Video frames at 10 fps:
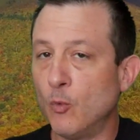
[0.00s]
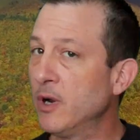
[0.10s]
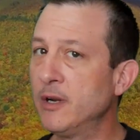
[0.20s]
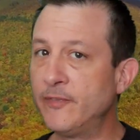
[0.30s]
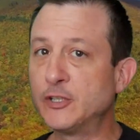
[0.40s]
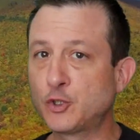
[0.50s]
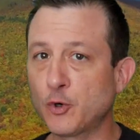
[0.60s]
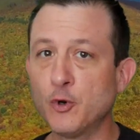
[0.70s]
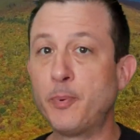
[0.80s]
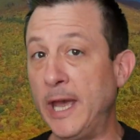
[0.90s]
One of his
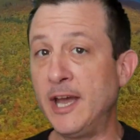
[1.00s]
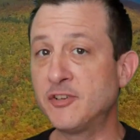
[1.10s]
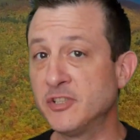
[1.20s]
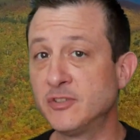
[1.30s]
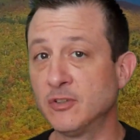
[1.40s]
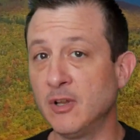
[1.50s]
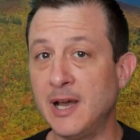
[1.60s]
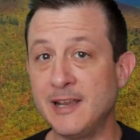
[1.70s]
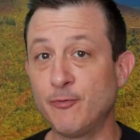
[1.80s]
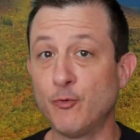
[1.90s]
true passions in
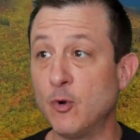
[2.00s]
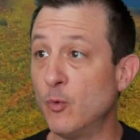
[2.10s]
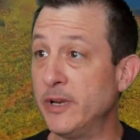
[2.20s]
life,